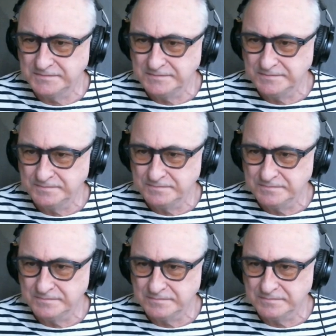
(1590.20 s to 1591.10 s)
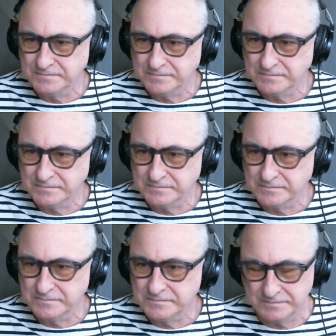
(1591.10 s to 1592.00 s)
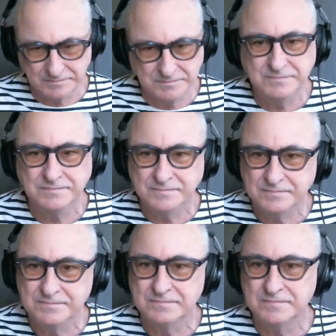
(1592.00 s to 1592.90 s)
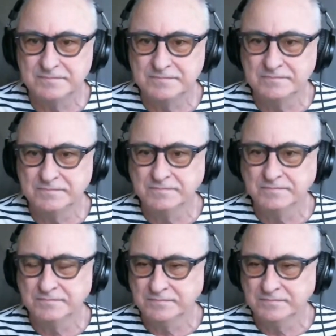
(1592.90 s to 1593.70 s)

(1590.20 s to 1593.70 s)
No words are spoken by the person on screen.